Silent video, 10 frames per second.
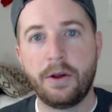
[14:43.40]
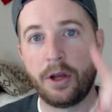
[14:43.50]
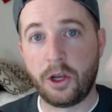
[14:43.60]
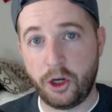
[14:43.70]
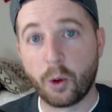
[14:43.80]

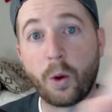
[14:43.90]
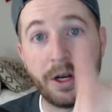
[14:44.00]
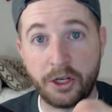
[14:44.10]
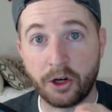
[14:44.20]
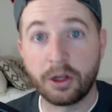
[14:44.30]
you're
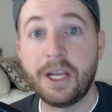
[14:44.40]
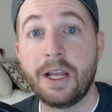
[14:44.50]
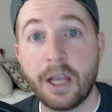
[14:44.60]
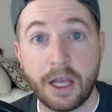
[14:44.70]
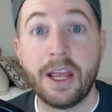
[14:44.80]
winning your
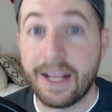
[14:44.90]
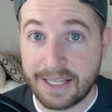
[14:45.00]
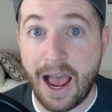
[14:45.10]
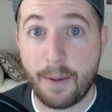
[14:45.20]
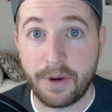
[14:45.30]
league. It's
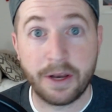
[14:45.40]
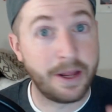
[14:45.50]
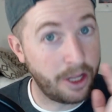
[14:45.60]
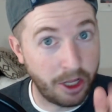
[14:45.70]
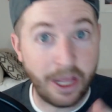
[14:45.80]
happening.
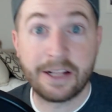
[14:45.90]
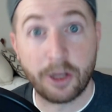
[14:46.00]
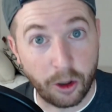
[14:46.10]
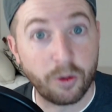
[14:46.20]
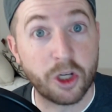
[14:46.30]

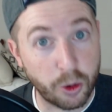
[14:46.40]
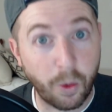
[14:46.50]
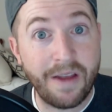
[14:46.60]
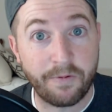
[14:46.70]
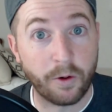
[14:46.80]
You just
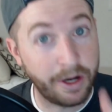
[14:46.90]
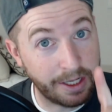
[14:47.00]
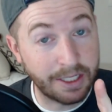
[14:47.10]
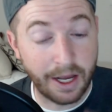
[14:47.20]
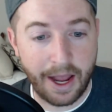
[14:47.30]
wait for it.
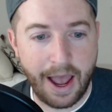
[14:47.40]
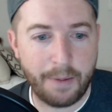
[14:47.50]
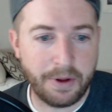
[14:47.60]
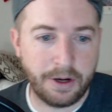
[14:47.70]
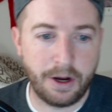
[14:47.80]
It's going to
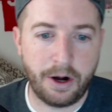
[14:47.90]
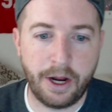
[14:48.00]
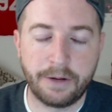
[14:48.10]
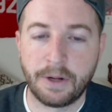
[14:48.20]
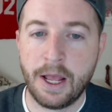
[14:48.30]
happen, all right?